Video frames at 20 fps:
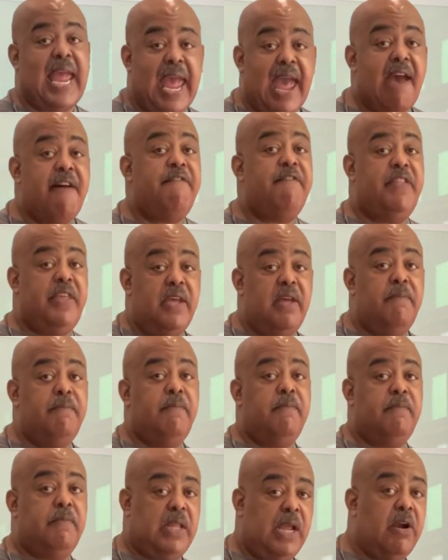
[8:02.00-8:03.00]
have
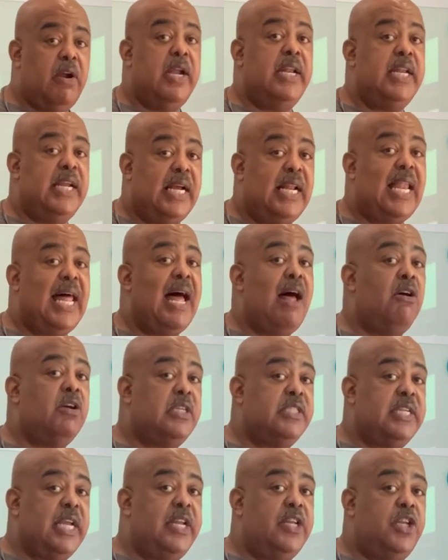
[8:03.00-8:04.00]
them. They're in the cloud
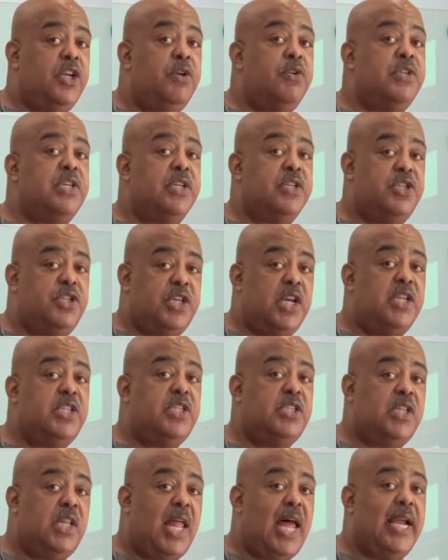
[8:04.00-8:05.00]
because they use it
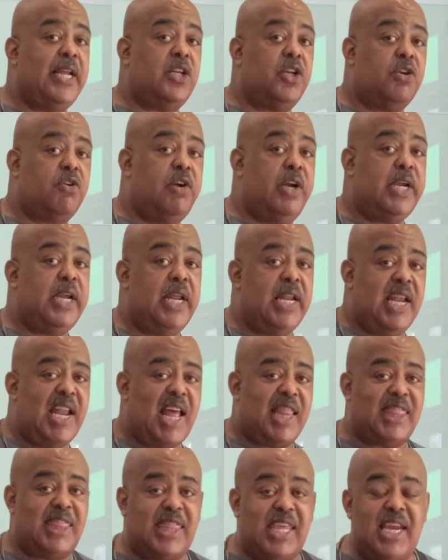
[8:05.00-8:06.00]
just like the Cricut, and
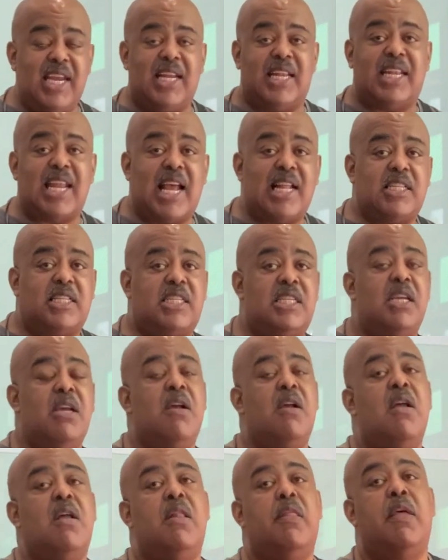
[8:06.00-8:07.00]
I think that's
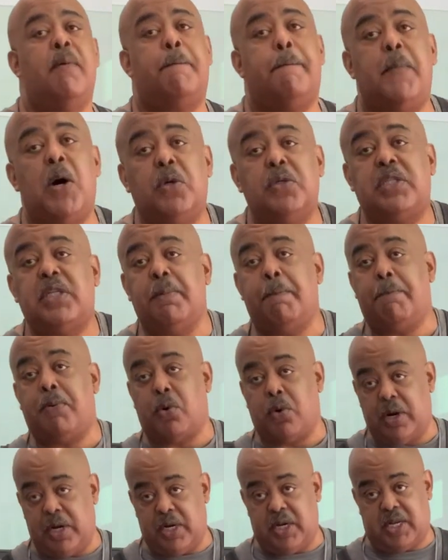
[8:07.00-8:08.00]
the most
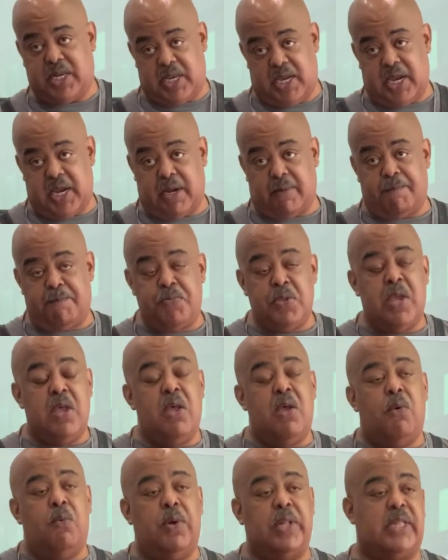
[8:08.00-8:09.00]
important thing.
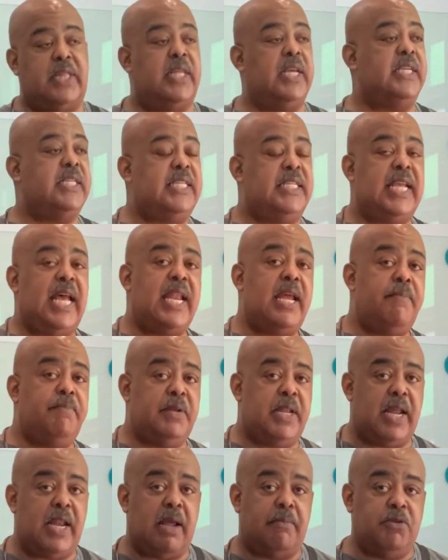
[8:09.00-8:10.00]
With the setup
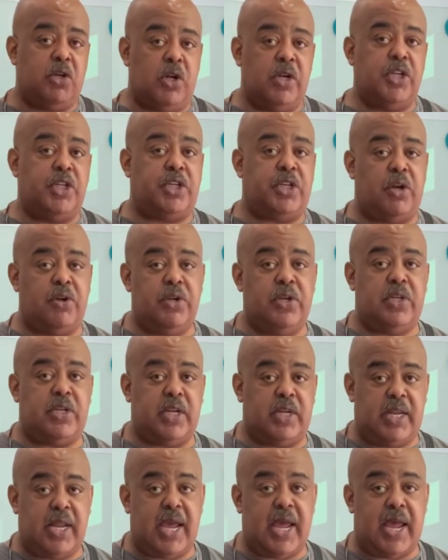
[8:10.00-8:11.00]
that I'm going to show you
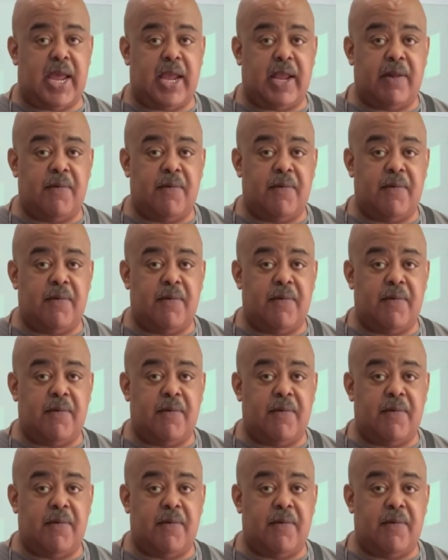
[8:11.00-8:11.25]
today,